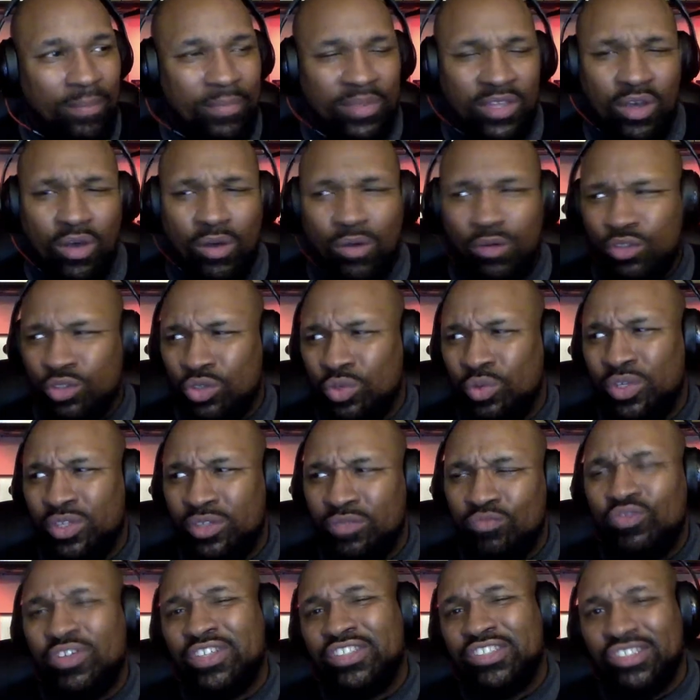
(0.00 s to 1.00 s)
you
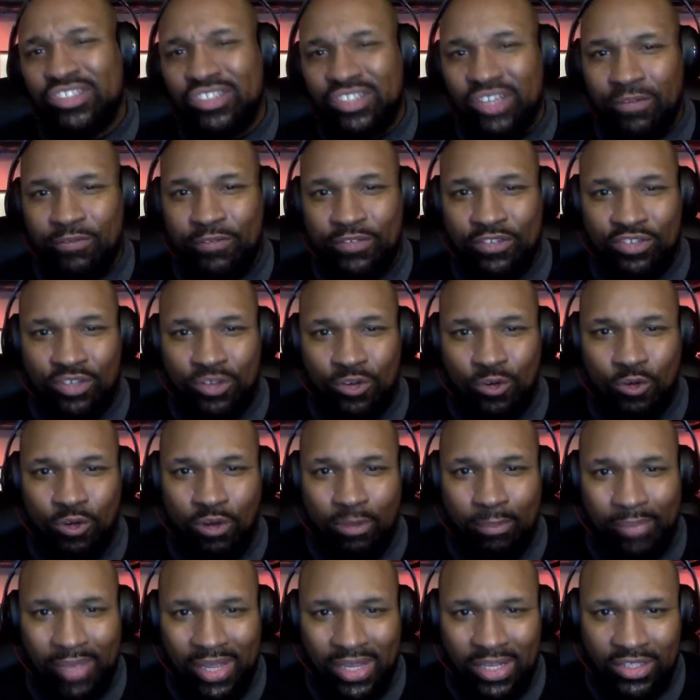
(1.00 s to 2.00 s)
and Richard Jefferson on the
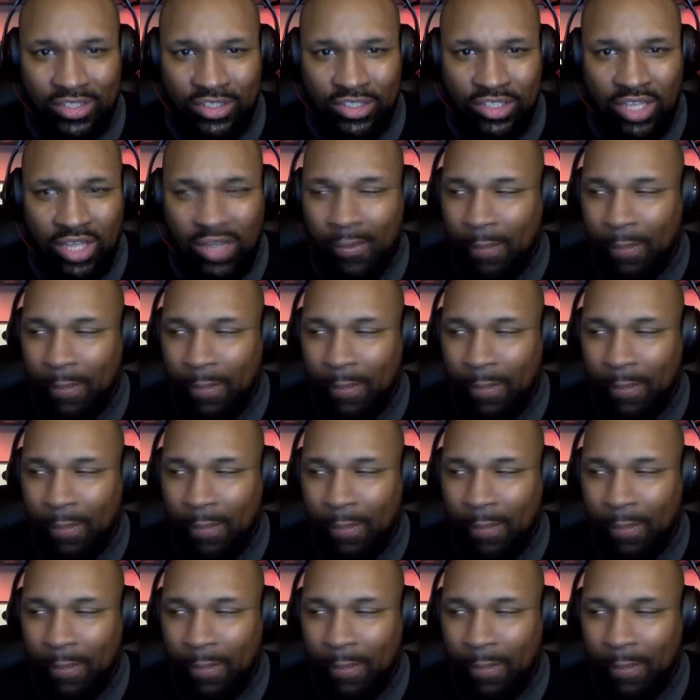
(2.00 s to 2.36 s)
bench,